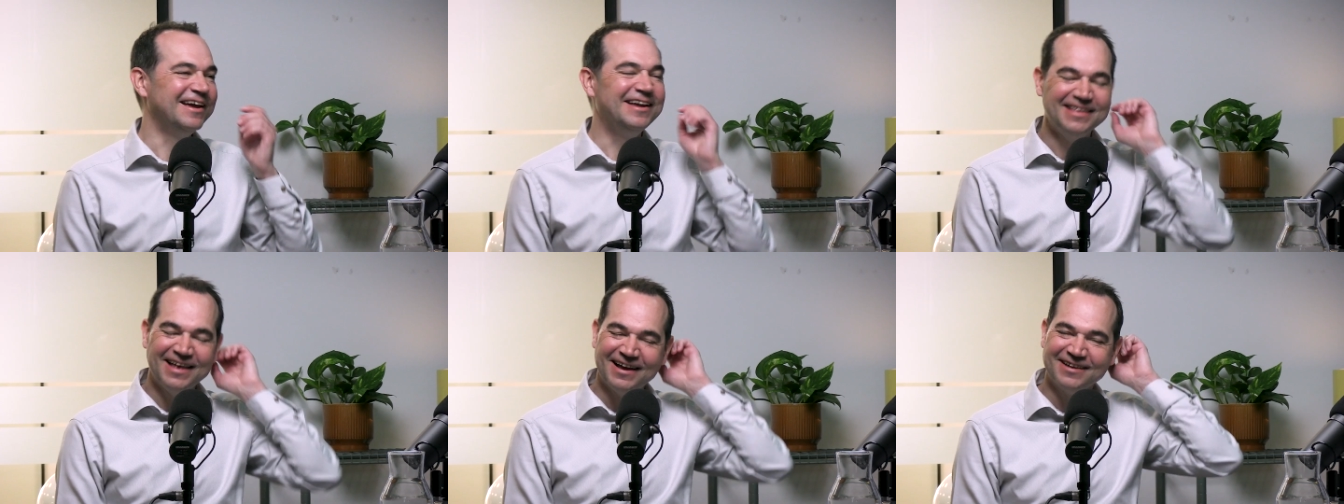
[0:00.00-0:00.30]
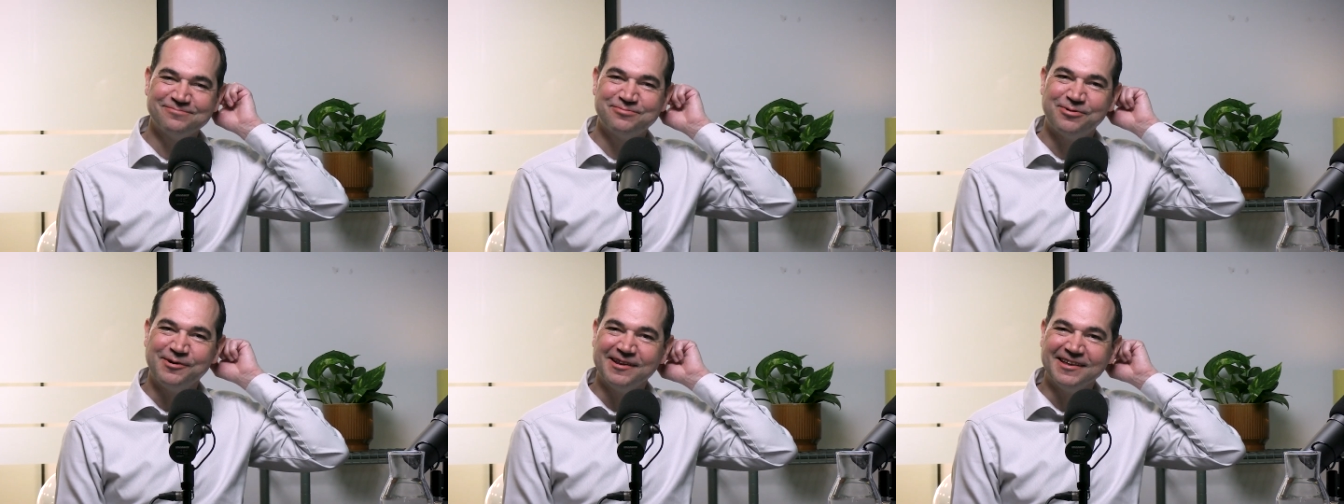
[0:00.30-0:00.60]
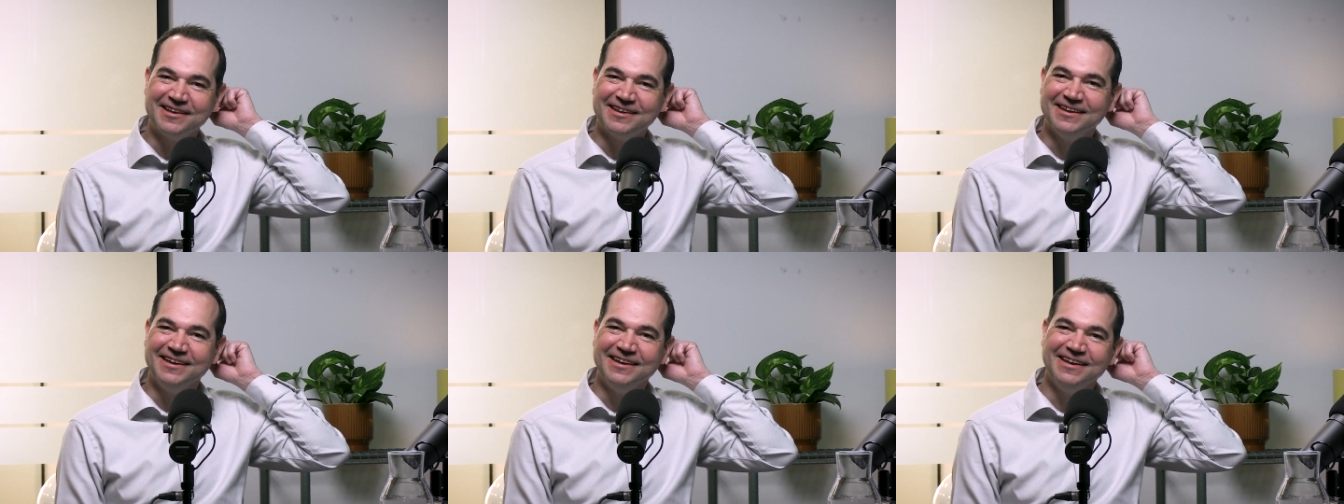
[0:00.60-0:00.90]
That's
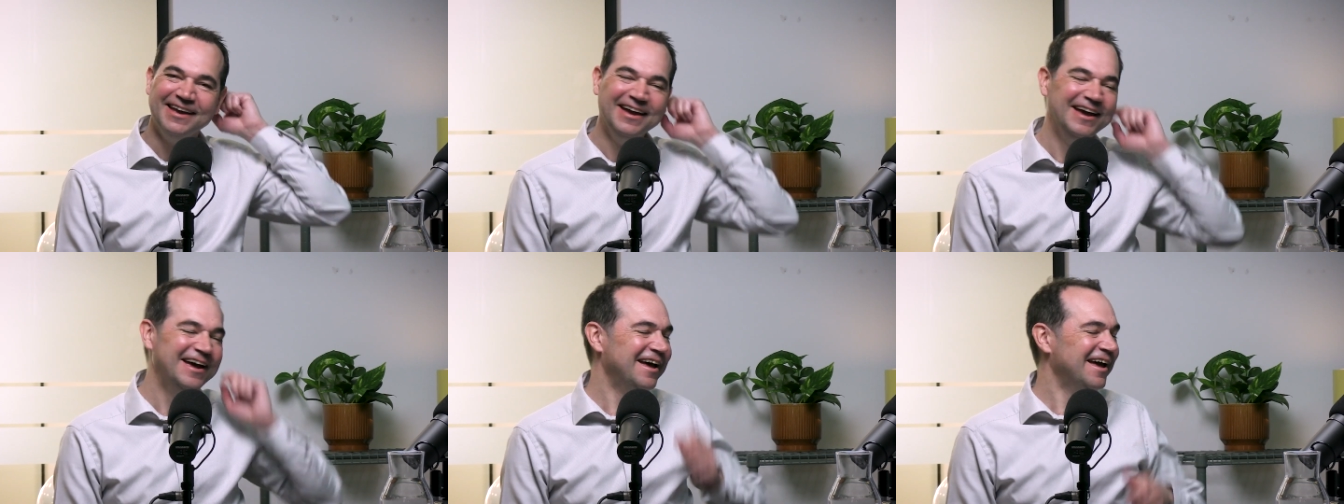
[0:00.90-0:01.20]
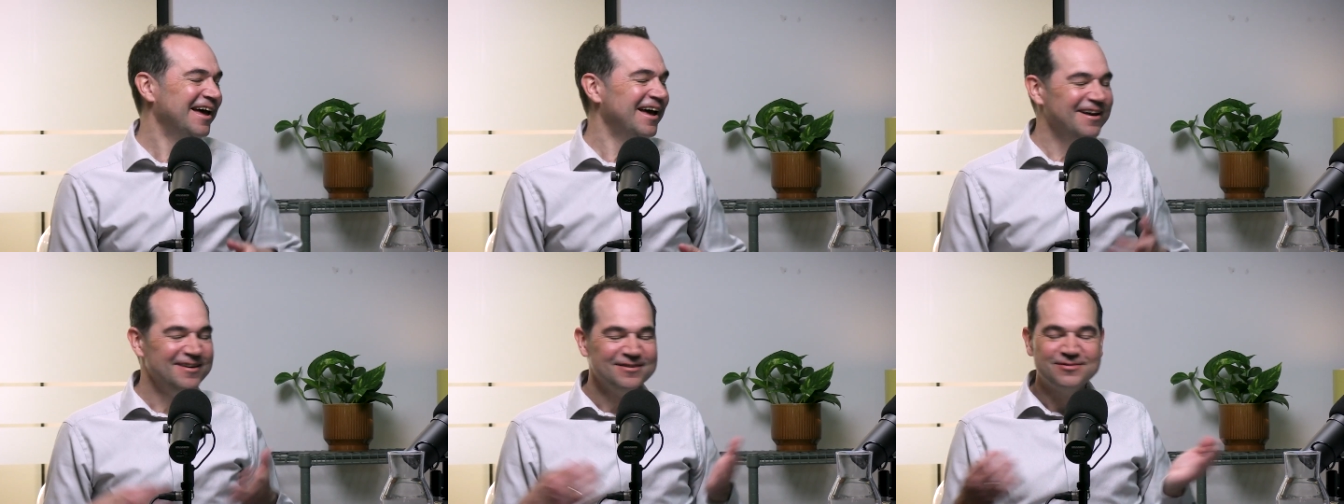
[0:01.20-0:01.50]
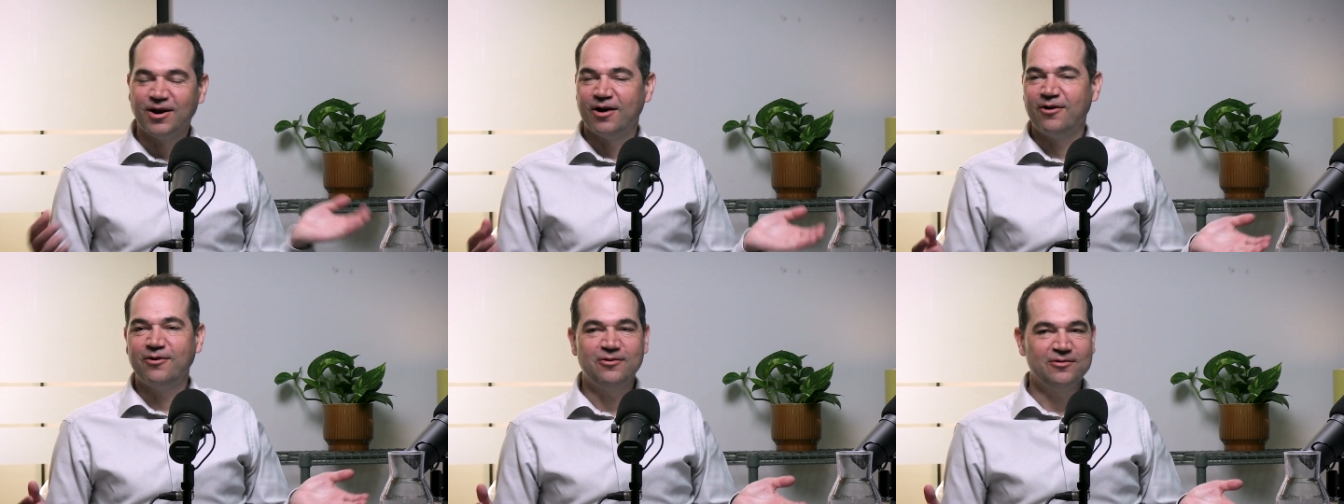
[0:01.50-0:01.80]
pretty key.
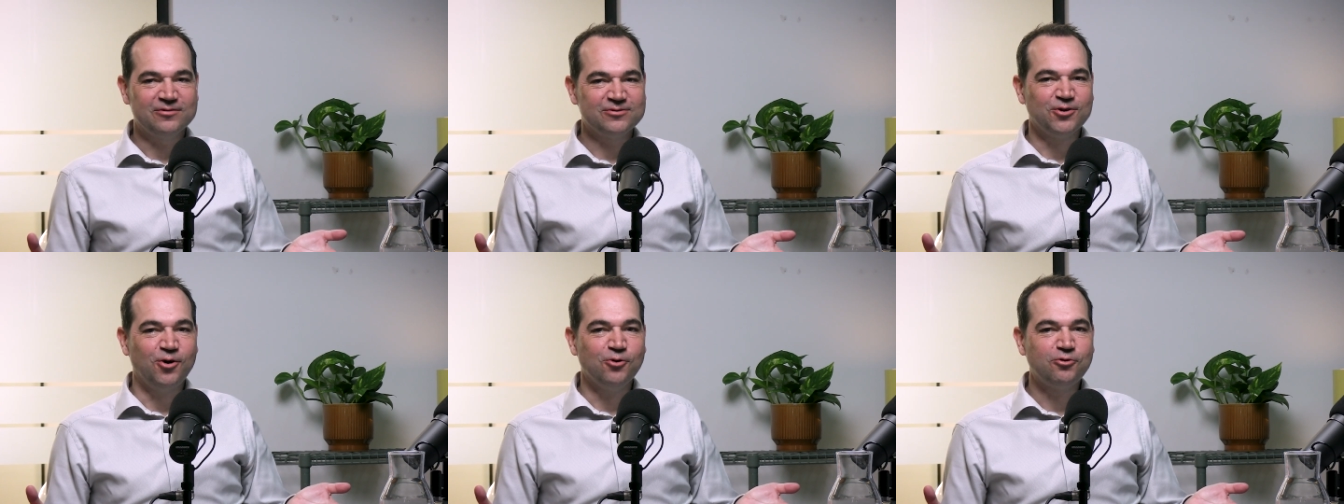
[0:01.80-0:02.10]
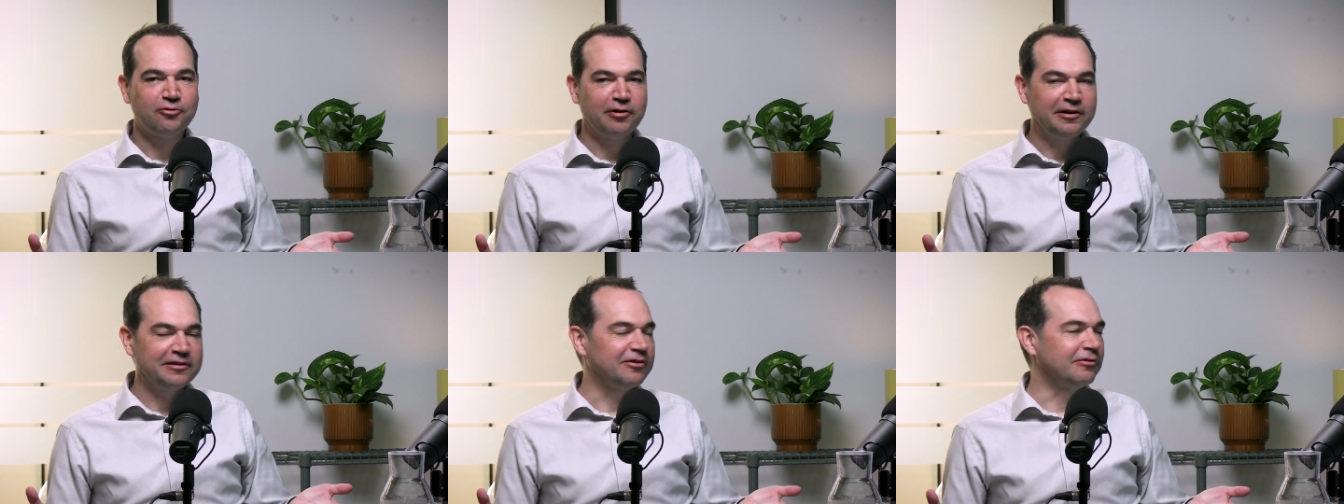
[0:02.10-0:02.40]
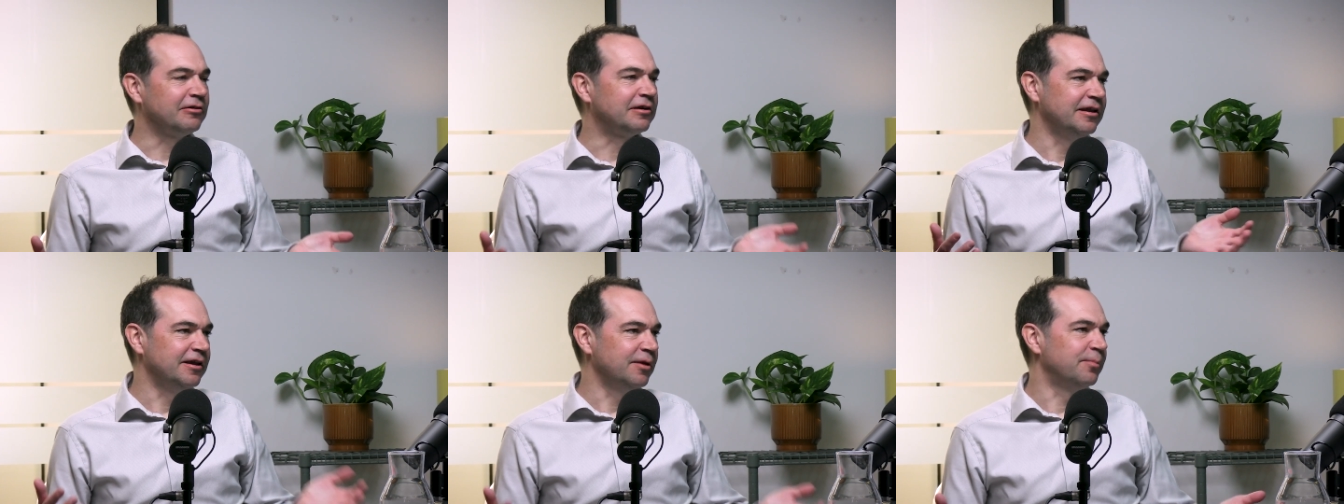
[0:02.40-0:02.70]
So
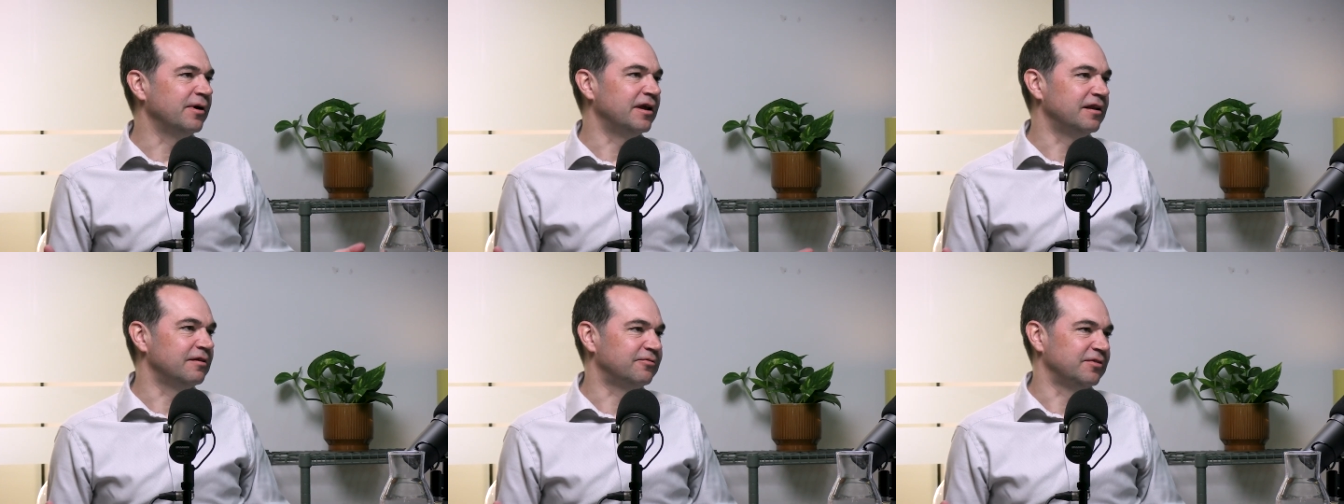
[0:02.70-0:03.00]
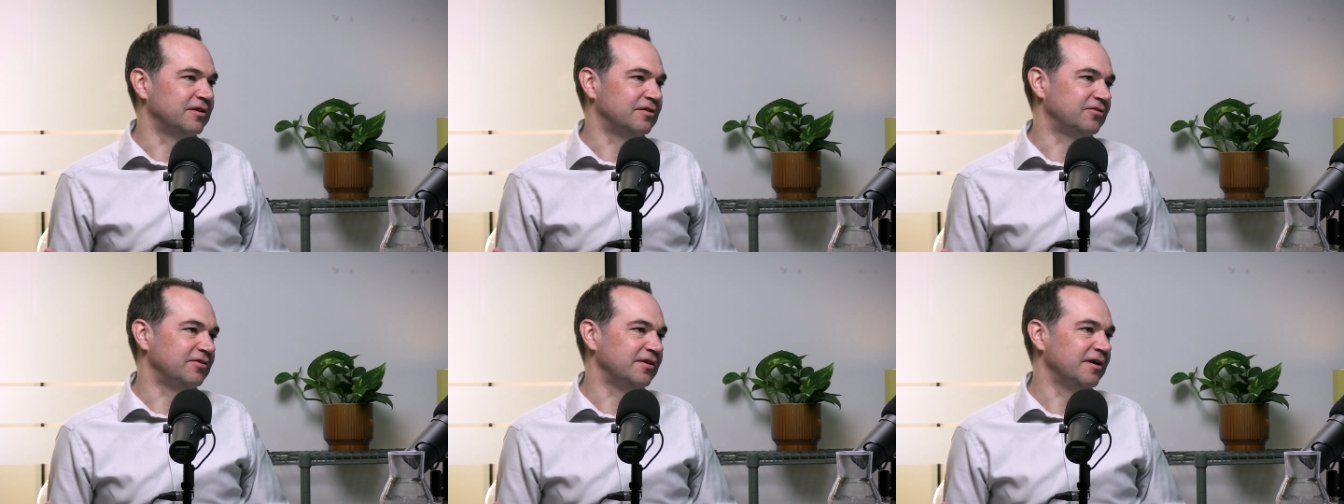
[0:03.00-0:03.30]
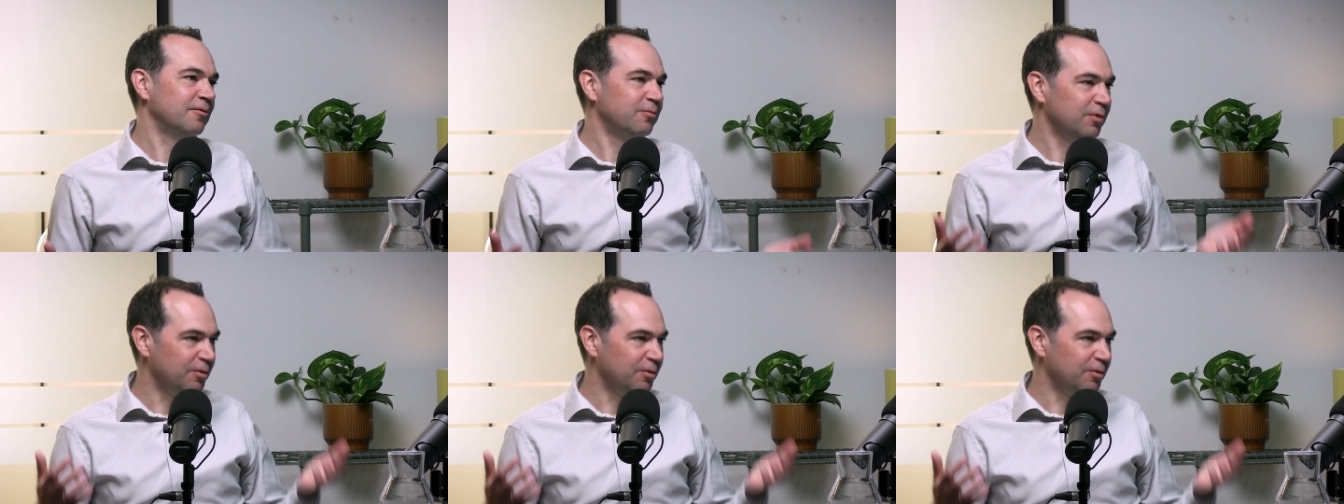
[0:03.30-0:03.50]
crystal clear benefits here.